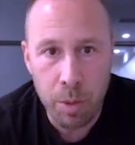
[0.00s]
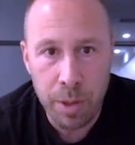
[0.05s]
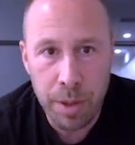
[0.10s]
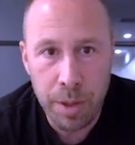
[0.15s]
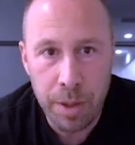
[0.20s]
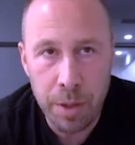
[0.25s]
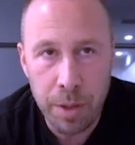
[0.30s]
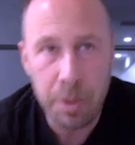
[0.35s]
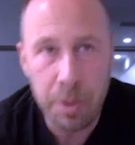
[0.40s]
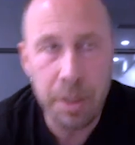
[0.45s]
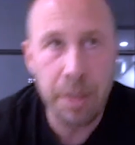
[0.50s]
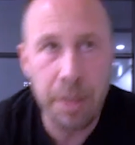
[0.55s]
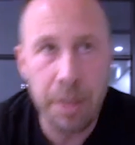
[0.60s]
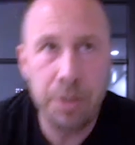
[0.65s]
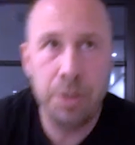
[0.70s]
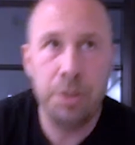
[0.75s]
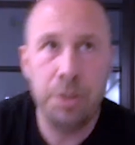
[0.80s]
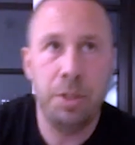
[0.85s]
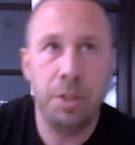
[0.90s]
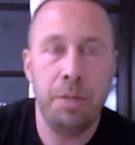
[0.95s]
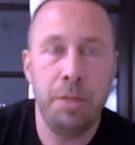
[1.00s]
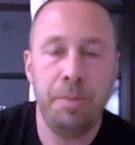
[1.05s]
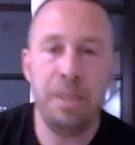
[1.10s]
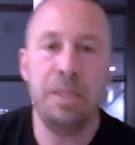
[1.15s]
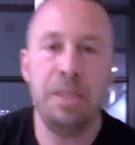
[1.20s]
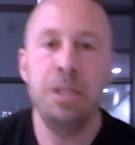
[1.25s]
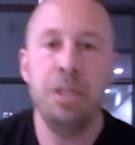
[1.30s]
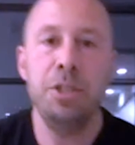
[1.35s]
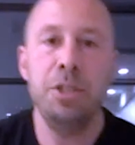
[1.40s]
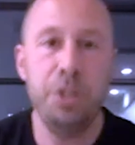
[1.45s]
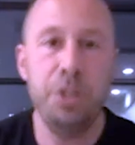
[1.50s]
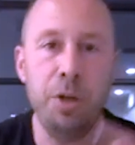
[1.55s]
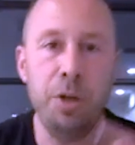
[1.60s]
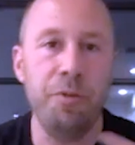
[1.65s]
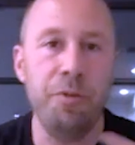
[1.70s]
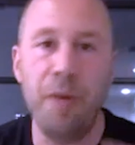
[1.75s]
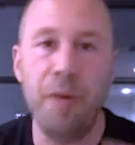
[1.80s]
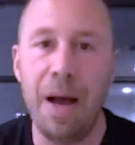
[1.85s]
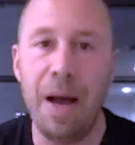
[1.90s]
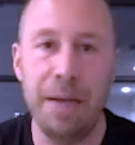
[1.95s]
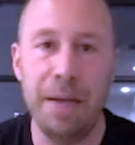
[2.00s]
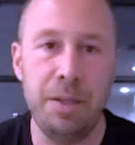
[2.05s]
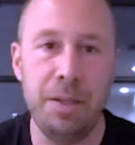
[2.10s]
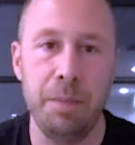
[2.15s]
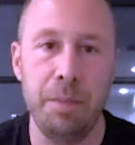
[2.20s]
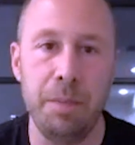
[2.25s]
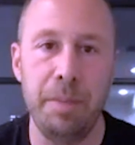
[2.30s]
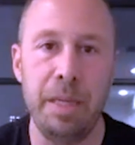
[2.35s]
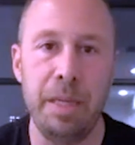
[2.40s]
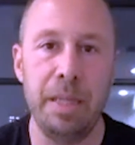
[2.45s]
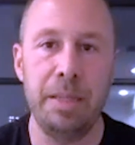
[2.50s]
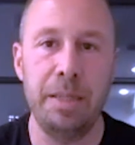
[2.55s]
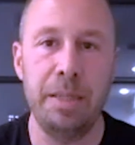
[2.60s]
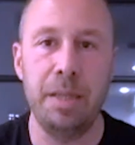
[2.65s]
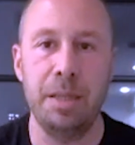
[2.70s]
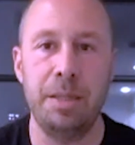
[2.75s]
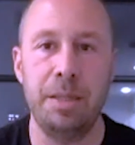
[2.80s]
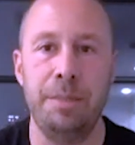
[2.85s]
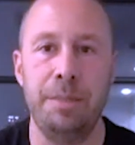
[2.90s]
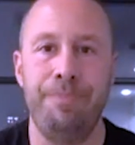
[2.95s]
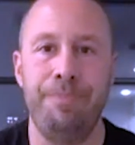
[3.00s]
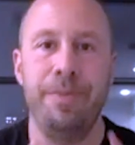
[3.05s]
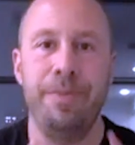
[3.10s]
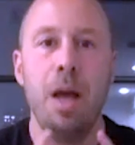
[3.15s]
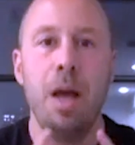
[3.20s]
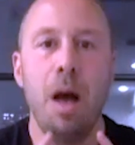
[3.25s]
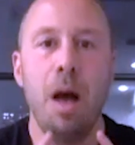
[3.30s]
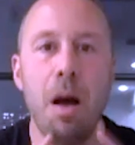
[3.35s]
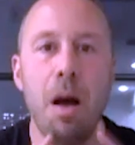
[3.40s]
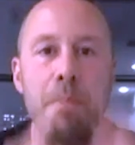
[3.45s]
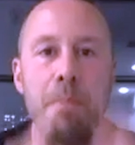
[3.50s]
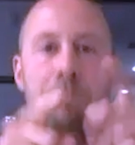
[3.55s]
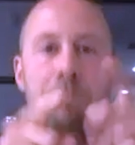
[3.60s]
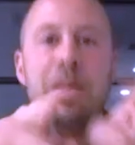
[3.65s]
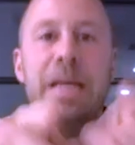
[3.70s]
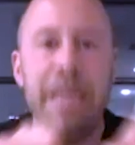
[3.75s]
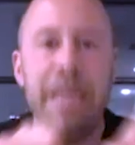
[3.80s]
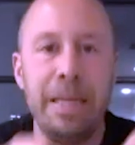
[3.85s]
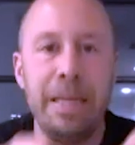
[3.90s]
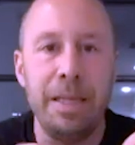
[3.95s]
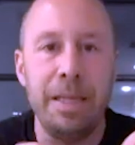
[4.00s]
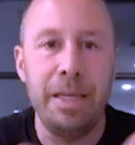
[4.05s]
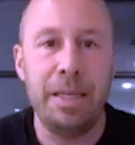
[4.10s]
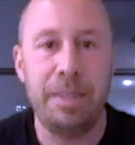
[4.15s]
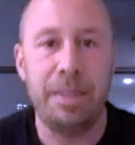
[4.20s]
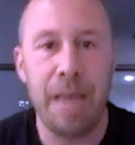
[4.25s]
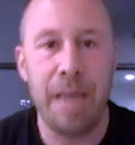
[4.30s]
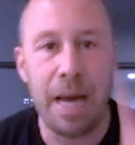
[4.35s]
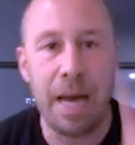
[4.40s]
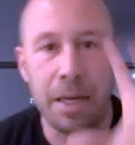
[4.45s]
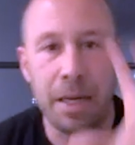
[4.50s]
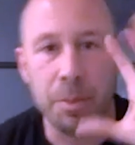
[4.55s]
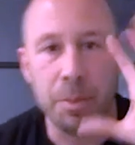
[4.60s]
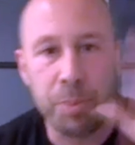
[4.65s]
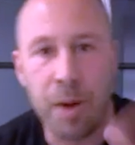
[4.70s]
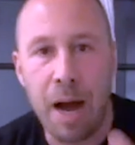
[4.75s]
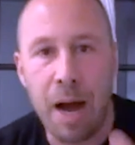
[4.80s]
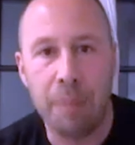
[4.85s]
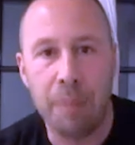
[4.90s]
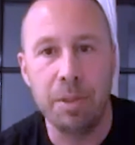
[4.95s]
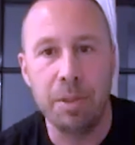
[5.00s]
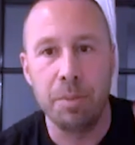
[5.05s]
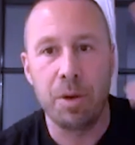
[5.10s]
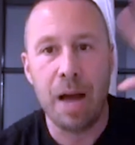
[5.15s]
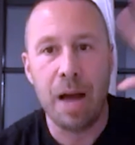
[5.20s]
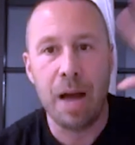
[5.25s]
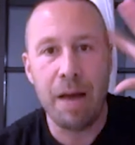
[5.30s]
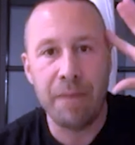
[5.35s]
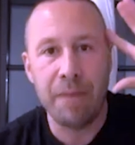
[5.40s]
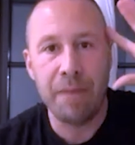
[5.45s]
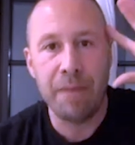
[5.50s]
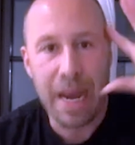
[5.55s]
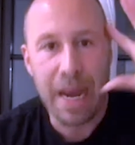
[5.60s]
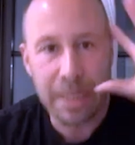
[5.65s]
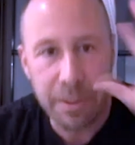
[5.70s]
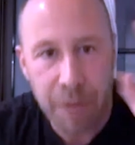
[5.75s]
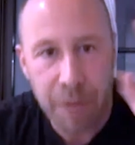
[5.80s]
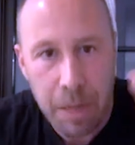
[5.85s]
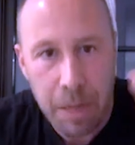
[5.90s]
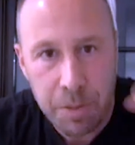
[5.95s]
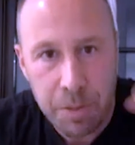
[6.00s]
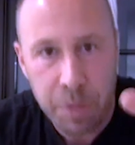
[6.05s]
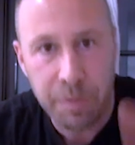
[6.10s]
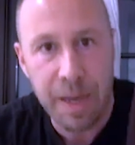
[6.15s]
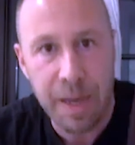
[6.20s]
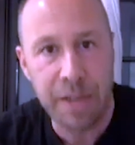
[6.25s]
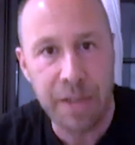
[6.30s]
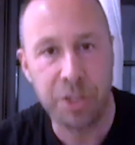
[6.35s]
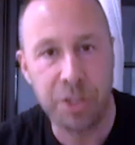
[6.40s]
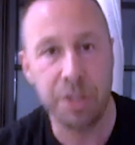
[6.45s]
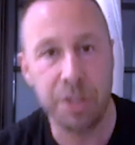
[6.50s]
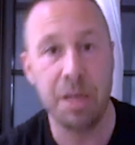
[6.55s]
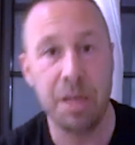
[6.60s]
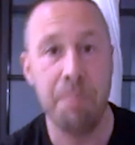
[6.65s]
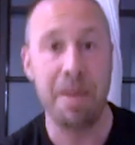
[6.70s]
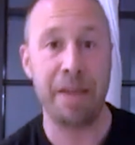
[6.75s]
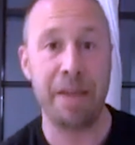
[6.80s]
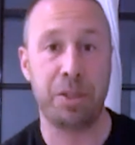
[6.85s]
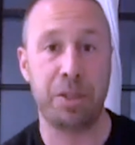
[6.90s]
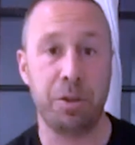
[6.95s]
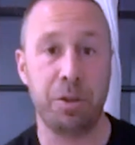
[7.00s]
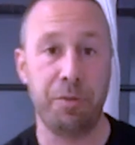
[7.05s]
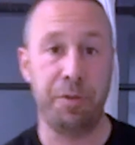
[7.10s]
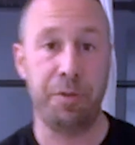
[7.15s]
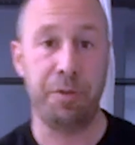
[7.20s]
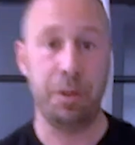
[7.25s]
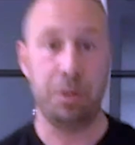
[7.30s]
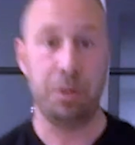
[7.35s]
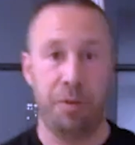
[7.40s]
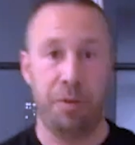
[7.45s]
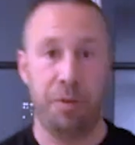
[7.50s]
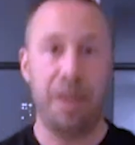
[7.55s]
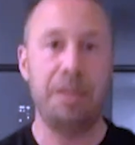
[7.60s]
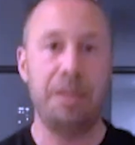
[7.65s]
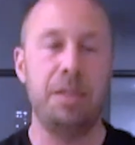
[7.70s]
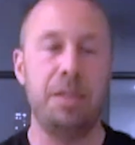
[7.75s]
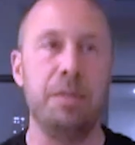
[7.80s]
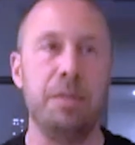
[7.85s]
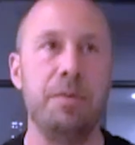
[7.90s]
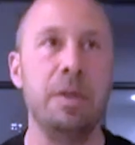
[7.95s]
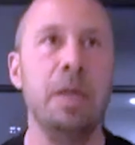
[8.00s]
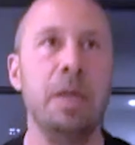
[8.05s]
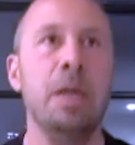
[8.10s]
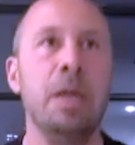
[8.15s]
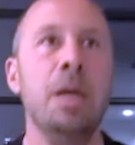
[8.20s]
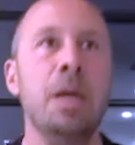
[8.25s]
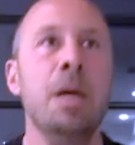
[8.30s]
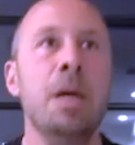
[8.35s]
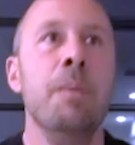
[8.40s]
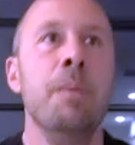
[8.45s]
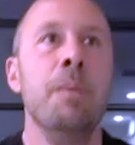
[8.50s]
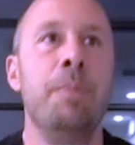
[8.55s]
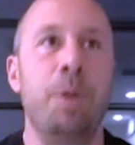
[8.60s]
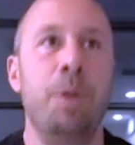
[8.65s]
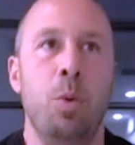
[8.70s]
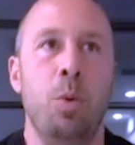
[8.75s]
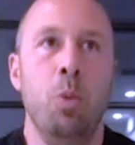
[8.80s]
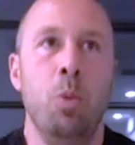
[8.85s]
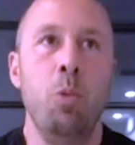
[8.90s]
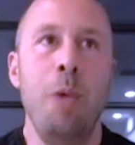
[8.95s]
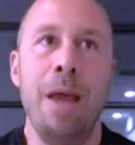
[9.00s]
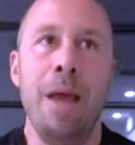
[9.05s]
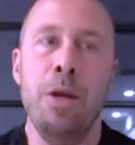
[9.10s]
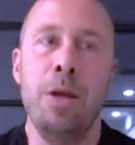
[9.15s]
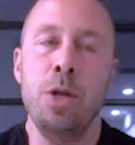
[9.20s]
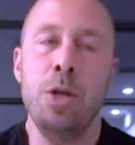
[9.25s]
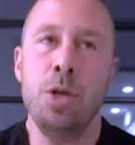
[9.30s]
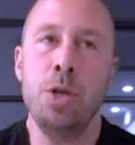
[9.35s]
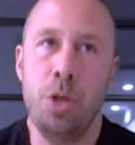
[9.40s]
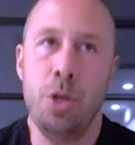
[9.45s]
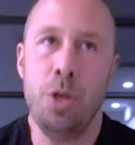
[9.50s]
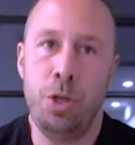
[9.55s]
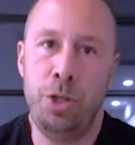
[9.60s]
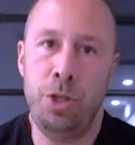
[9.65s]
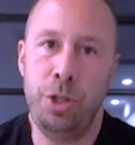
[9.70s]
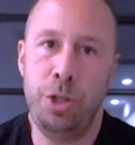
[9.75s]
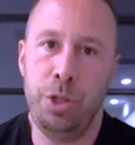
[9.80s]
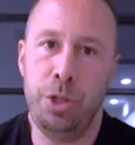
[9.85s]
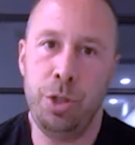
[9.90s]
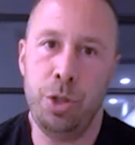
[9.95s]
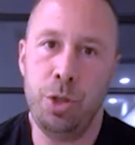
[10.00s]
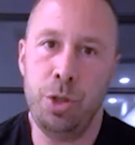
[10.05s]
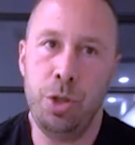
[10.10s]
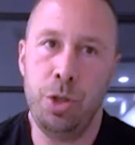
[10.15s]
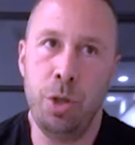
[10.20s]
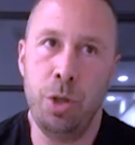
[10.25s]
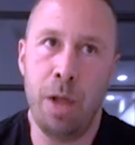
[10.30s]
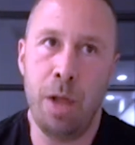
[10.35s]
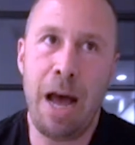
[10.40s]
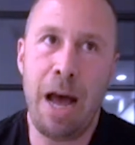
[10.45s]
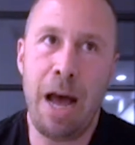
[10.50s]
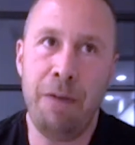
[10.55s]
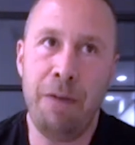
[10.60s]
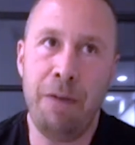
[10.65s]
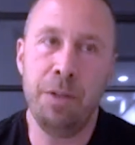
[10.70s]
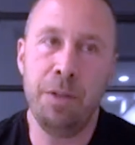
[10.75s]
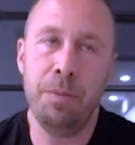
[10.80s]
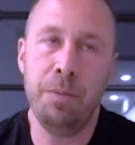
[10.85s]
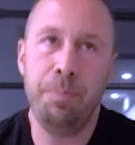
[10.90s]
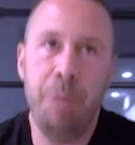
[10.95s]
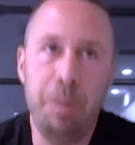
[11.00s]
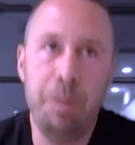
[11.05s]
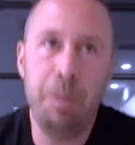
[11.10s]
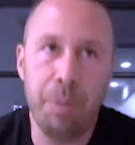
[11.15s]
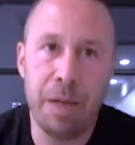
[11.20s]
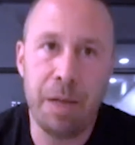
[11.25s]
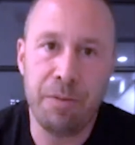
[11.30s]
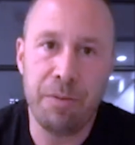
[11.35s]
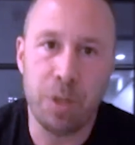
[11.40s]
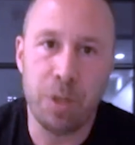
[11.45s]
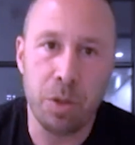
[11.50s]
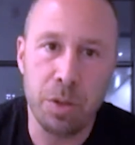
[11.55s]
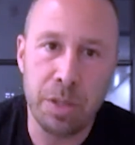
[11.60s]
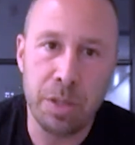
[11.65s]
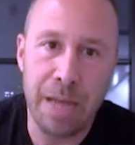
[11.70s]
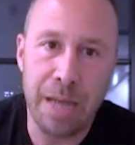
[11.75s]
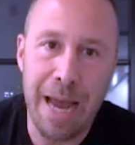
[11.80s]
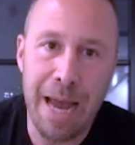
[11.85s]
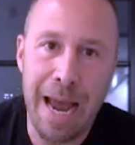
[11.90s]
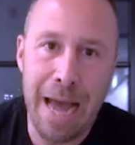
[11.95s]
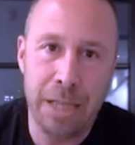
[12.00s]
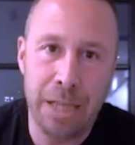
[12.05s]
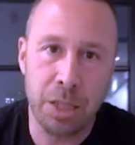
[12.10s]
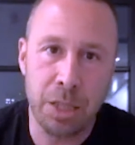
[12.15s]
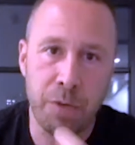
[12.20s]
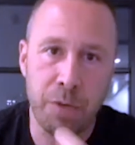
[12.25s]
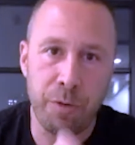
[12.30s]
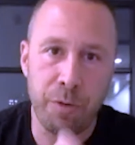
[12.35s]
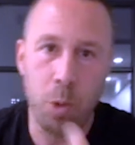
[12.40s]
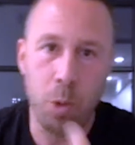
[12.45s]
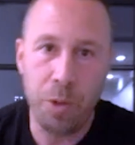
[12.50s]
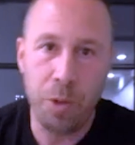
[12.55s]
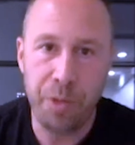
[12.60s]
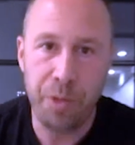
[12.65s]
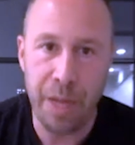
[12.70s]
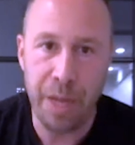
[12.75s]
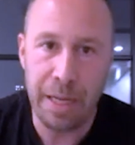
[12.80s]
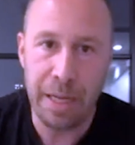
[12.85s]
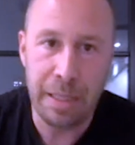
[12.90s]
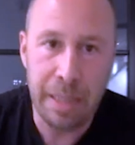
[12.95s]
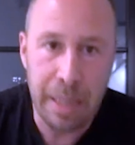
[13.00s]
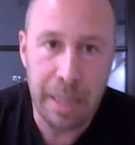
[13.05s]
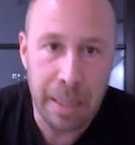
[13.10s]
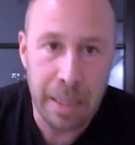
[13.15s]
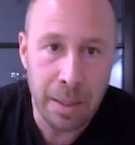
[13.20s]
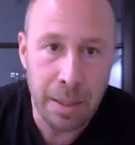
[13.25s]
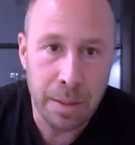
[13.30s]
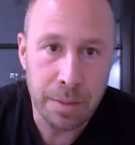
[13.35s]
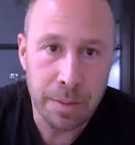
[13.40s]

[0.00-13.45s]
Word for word: in a relationship is she'll find somebody that doesn't immediately attack a problem or have an active observation that makes her feel defensive. Mm. But when she, you'll have to, people have to learn to ask for what they need